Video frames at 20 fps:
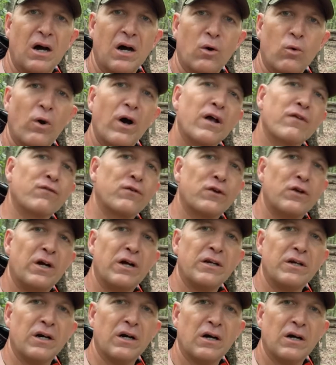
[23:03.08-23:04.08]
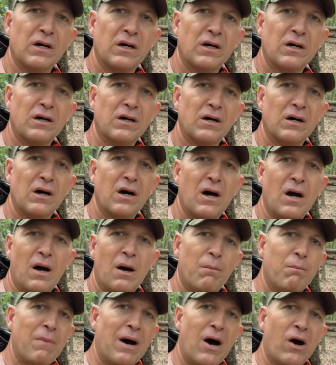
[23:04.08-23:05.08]
West Virginia,
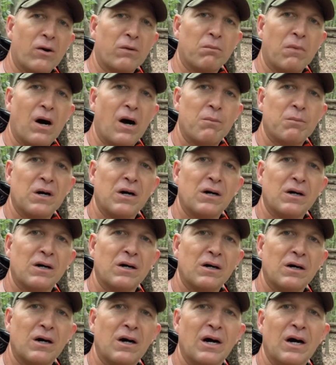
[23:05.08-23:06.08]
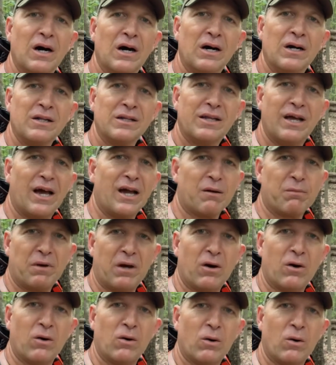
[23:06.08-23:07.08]
mountain mama, take me
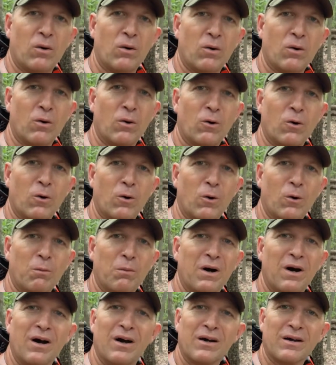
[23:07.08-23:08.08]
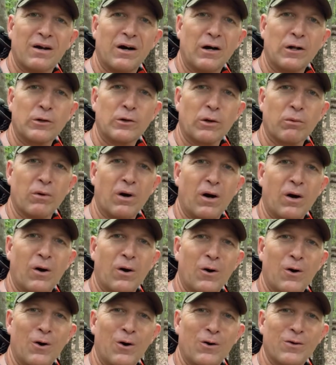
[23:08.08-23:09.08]
home. Country
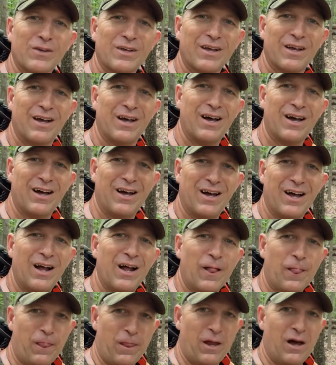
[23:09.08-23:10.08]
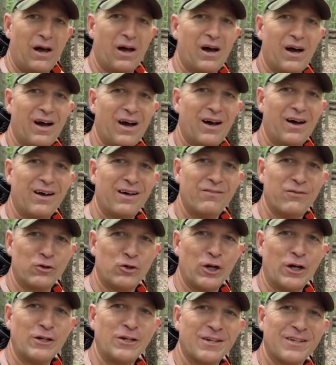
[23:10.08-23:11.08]
roads.
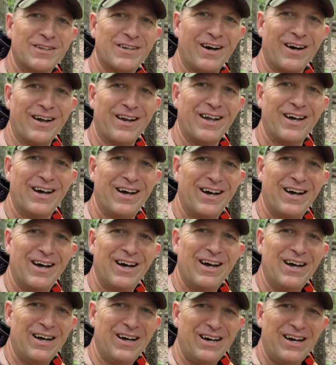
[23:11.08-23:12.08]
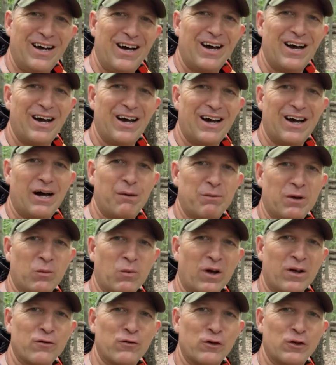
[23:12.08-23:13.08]
Virginia's done. I'm in
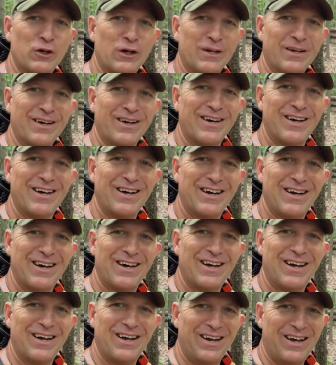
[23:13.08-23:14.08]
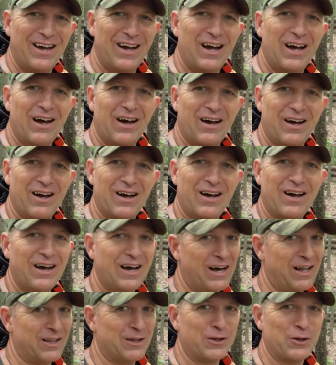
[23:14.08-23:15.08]
West Virginia.
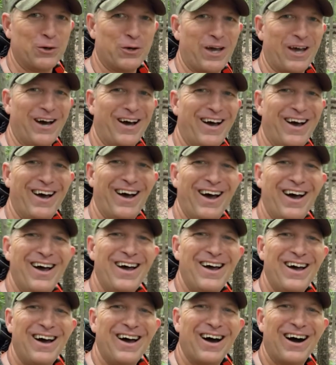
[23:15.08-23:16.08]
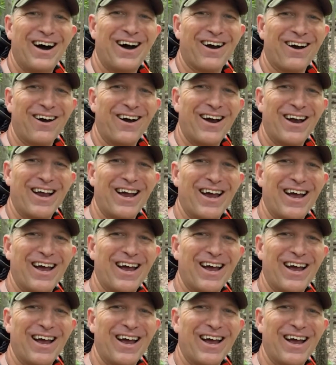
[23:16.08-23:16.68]
Hallelujah. All right,